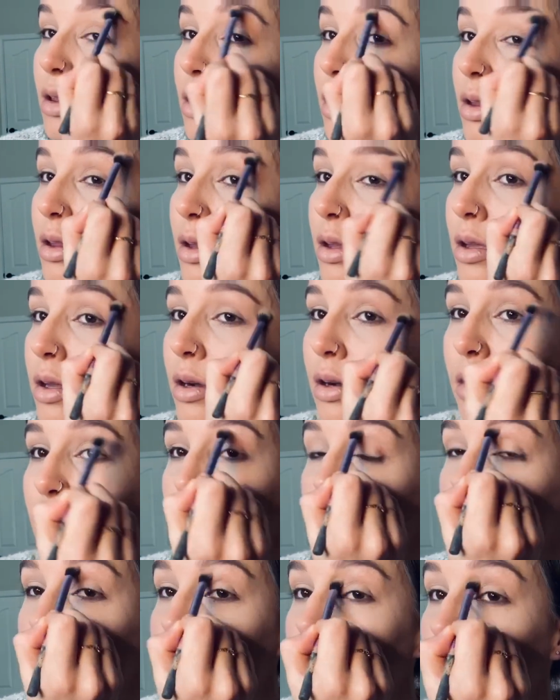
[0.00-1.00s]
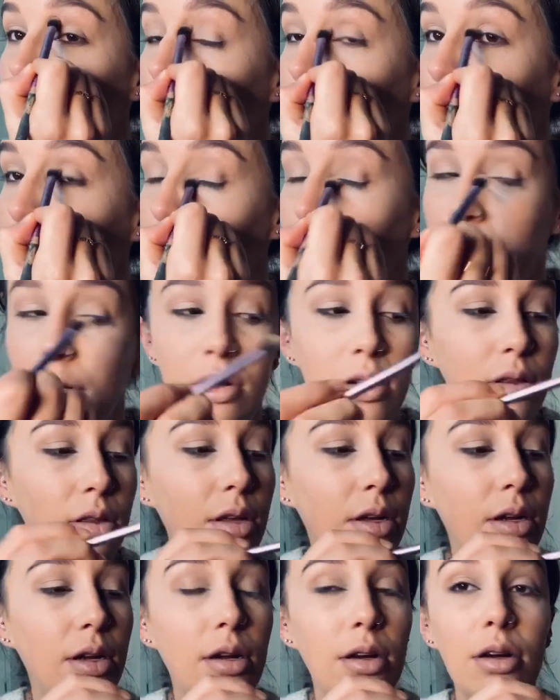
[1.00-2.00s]
Literally just throwing it on
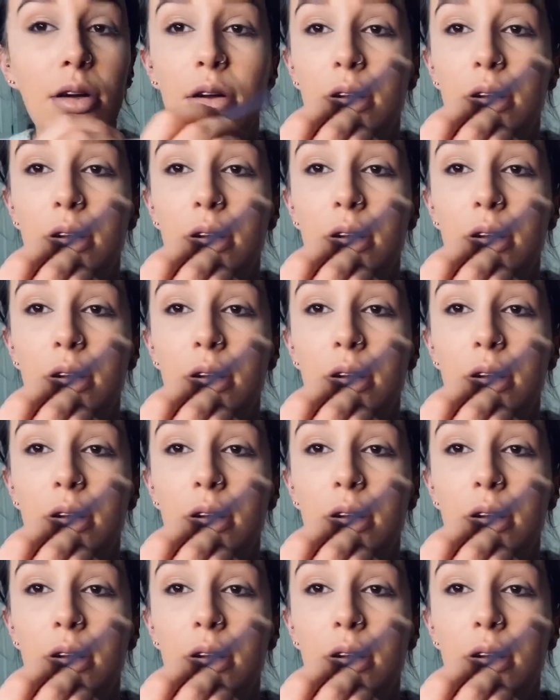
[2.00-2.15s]
there.